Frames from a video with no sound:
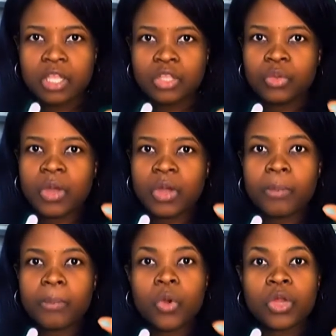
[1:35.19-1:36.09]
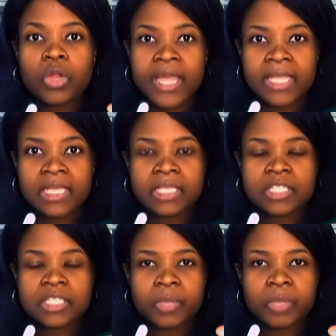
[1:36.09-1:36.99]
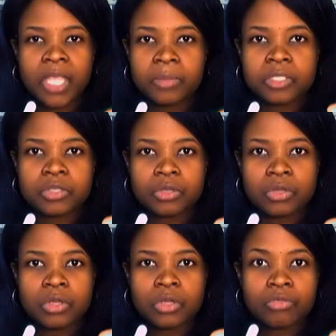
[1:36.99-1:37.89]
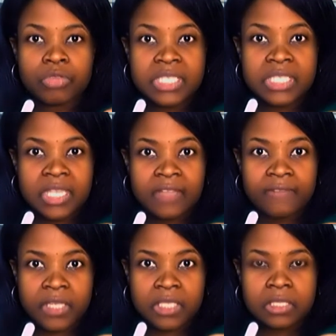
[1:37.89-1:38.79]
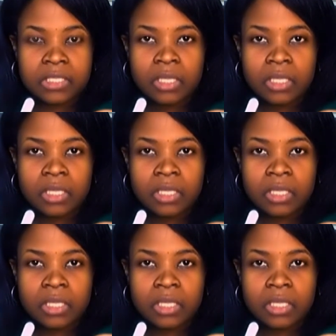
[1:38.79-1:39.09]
you are more likely to be able to receive it.